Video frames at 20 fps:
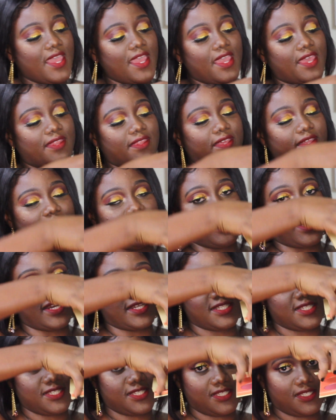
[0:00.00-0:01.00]
And then
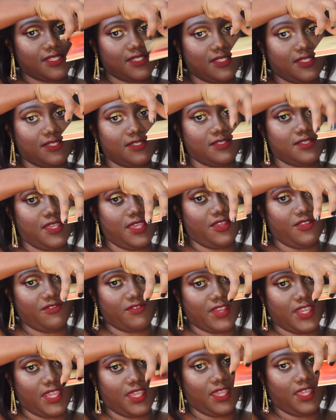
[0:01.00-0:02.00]
that's it
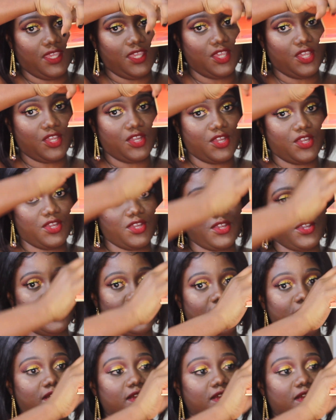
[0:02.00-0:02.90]
right here.